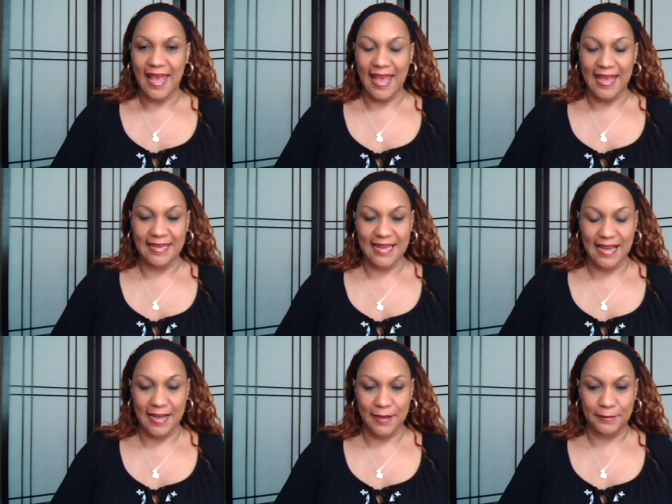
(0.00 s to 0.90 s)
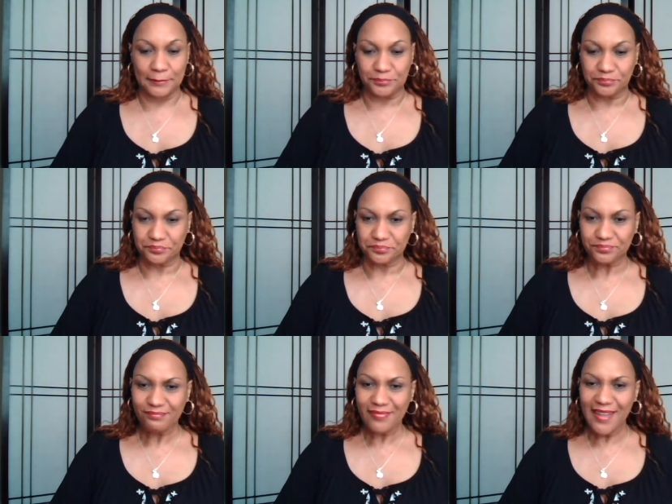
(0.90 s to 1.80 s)
And
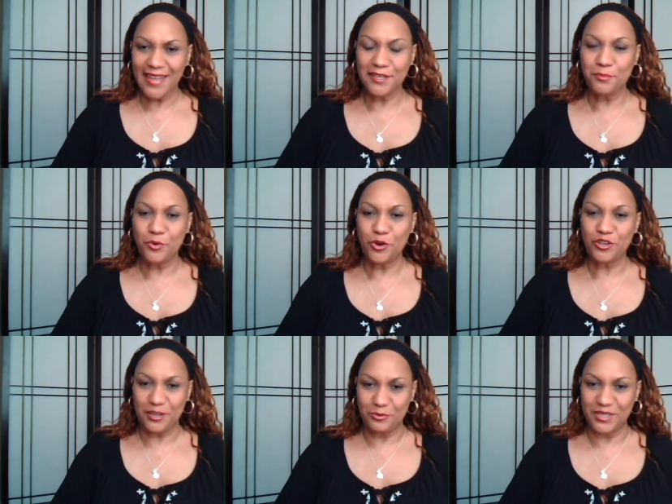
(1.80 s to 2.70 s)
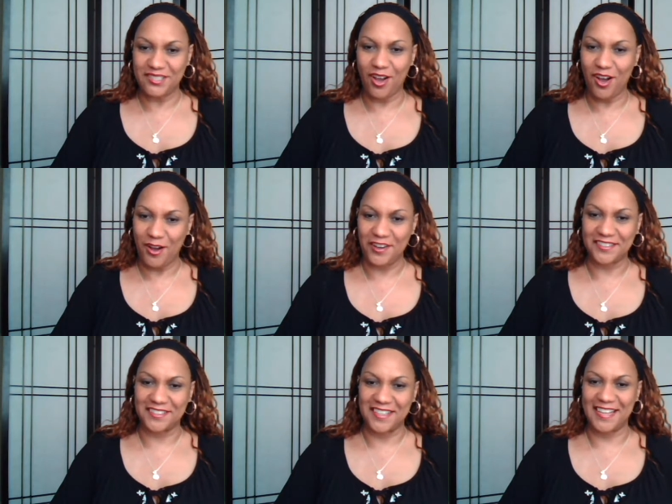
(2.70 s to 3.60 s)
the more that we
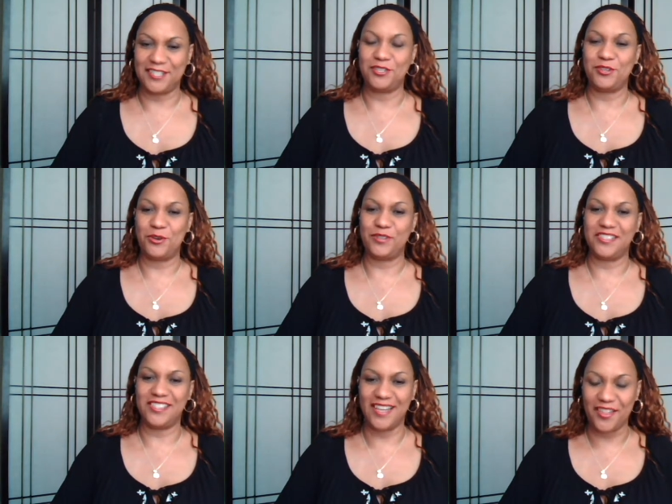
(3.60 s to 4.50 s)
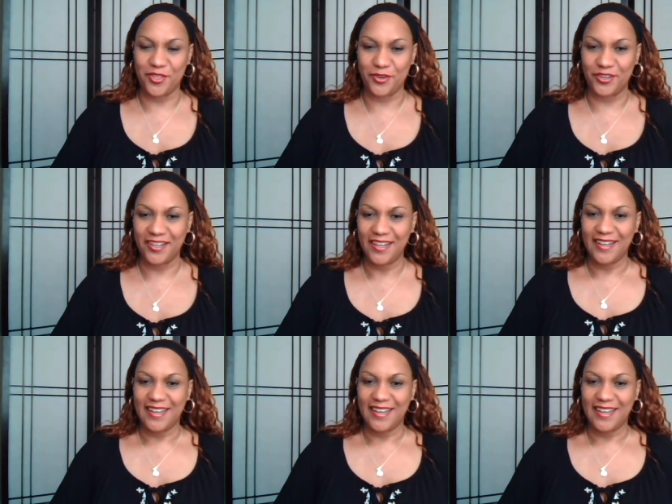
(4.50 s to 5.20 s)
talked and got to know each other,